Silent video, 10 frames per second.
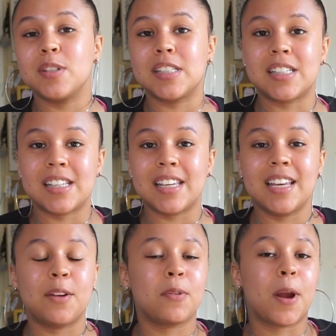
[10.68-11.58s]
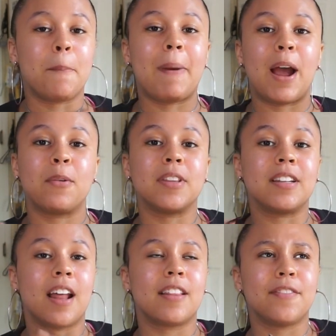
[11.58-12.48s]
It's T and we are back with
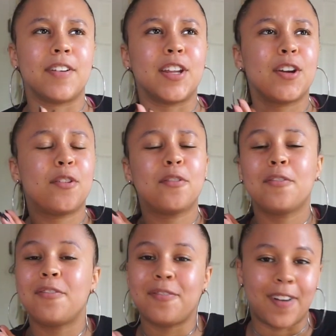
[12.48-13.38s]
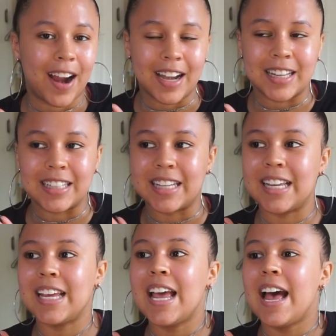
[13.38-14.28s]
another video,
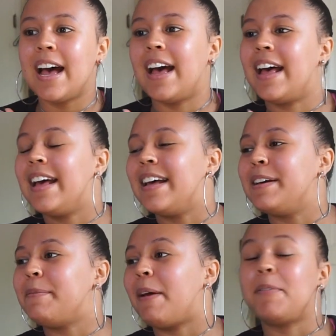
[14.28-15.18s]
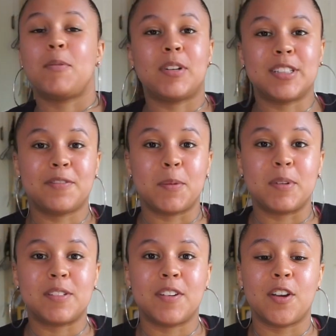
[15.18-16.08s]
finally. I've been wanting to film
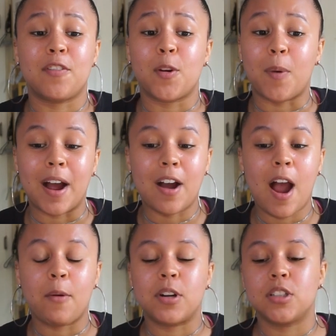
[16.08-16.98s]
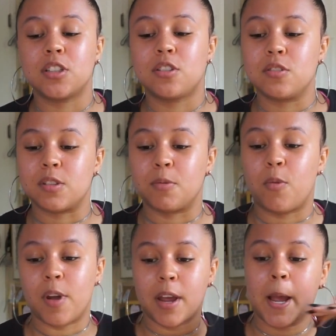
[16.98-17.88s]
this video for a while. I want to just do some
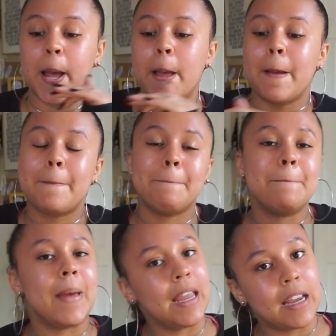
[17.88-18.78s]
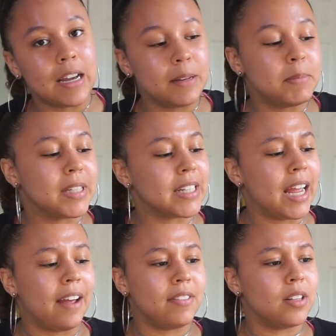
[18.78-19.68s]
quick makeup because I
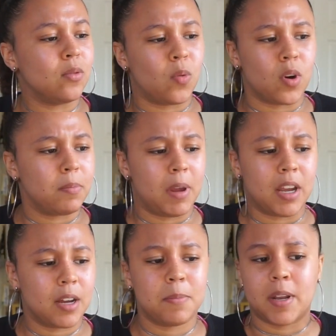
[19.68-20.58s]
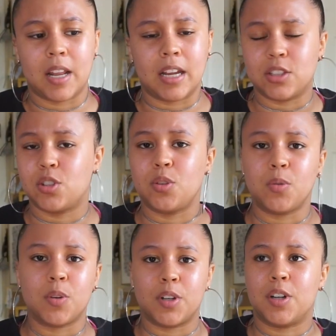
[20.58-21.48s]
haven't worn makeup in like
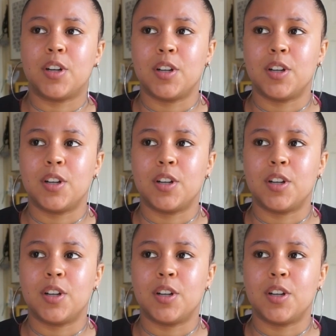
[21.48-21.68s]
over